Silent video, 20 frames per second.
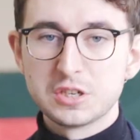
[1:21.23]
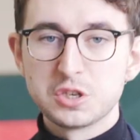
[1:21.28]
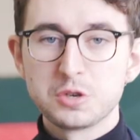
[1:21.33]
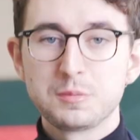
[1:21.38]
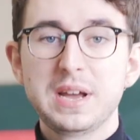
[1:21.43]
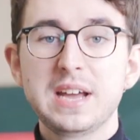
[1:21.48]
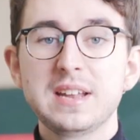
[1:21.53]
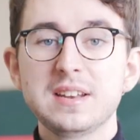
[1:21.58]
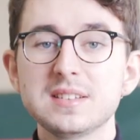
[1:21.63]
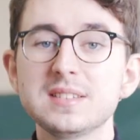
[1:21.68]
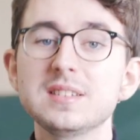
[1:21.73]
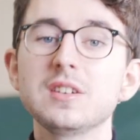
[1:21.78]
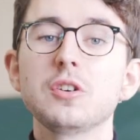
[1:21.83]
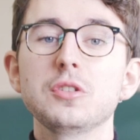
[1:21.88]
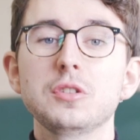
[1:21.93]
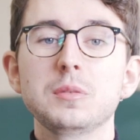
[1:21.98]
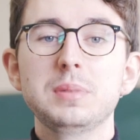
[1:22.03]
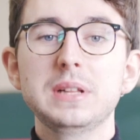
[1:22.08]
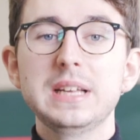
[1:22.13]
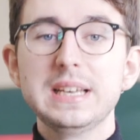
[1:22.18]
Japan is
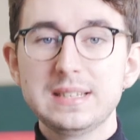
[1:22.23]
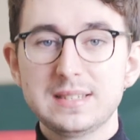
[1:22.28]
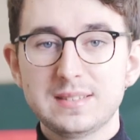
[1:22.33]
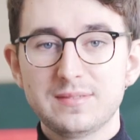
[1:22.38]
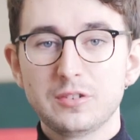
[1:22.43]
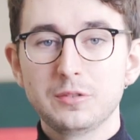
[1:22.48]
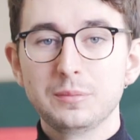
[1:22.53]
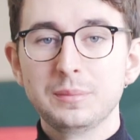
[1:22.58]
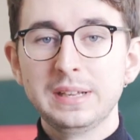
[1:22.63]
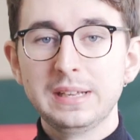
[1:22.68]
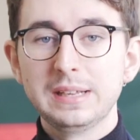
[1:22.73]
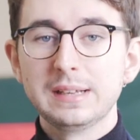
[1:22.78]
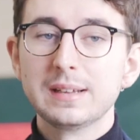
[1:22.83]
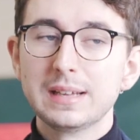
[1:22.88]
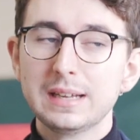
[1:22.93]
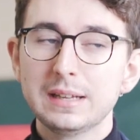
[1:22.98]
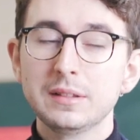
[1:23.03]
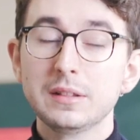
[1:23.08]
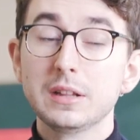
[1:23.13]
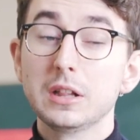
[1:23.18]
not the place for me
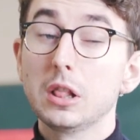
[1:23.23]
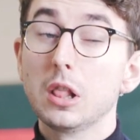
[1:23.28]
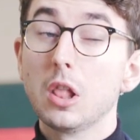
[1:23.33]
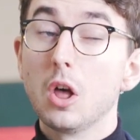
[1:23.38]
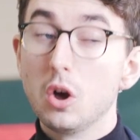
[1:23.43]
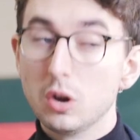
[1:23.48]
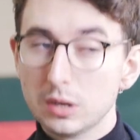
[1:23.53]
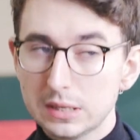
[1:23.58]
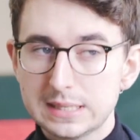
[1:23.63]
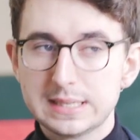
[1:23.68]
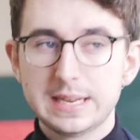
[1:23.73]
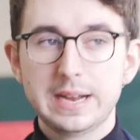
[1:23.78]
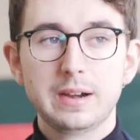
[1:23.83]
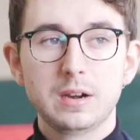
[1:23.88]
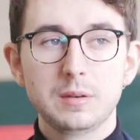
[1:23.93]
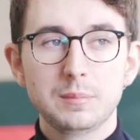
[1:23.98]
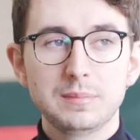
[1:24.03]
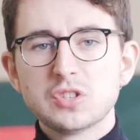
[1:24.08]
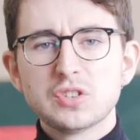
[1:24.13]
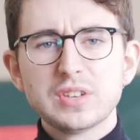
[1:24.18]
in the long
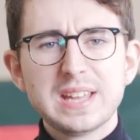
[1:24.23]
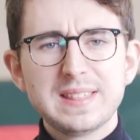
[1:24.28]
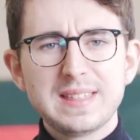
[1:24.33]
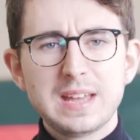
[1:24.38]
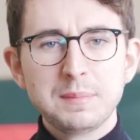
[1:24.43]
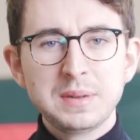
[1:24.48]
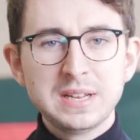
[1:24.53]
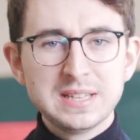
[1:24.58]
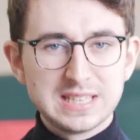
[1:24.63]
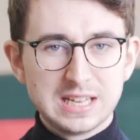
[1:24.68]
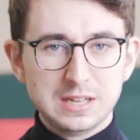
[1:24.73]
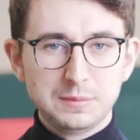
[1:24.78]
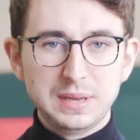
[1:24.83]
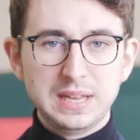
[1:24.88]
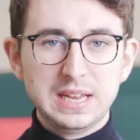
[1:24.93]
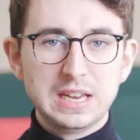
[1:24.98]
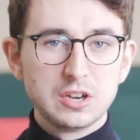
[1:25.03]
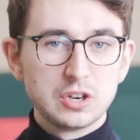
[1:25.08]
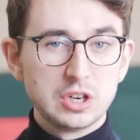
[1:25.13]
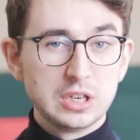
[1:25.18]
term. So yeah, that means I'll be
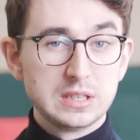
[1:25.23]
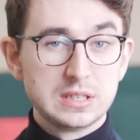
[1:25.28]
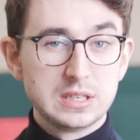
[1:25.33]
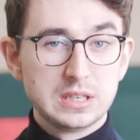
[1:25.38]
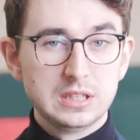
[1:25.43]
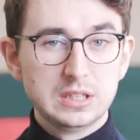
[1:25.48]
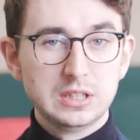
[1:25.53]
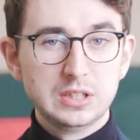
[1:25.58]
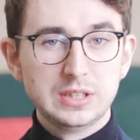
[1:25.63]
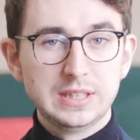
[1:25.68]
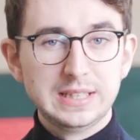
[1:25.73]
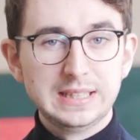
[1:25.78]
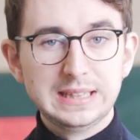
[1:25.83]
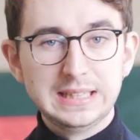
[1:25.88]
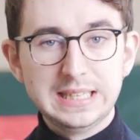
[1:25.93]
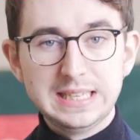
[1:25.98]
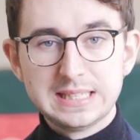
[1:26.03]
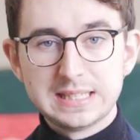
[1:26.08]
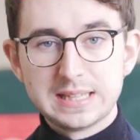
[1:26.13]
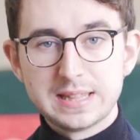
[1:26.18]
here until at
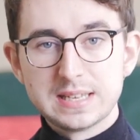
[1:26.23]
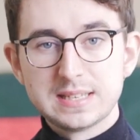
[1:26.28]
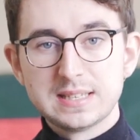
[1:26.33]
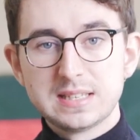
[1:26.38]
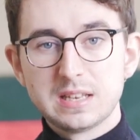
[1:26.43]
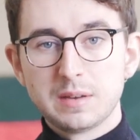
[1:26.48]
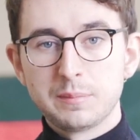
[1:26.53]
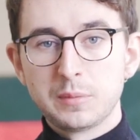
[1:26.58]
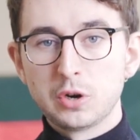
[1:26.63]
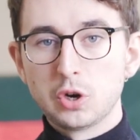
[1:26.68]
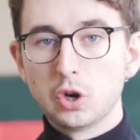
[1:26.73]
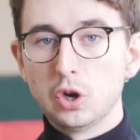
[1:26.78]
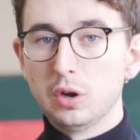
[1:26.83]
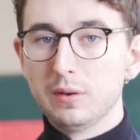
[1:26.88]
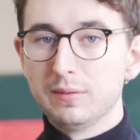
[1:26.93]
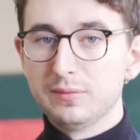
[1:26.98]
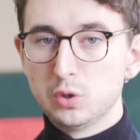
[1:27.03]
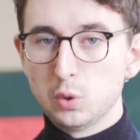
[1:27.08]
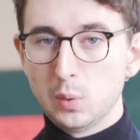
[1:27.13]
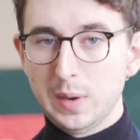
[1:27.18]
least the summer
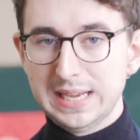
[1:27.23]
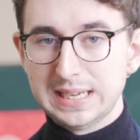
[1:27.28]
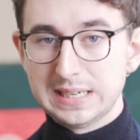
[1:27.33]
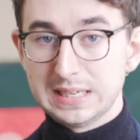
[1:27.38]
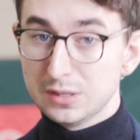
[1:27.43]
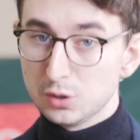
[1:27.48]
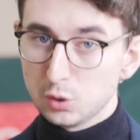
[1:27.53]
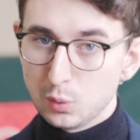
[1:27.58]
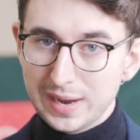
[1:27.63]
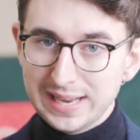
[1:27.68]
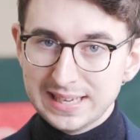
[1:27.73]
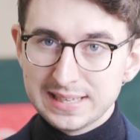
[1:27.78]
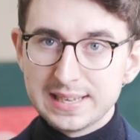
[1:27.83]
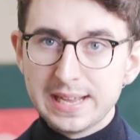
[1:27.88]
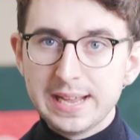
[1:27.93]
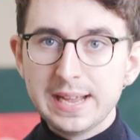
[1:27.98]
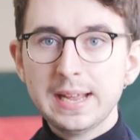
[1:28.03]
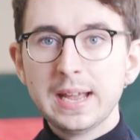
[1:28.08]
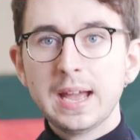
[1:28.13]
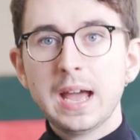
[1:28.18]
of
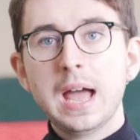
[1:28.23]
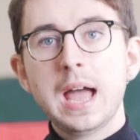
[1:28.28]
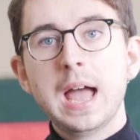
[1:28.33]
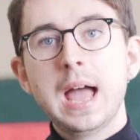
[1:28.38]
2020.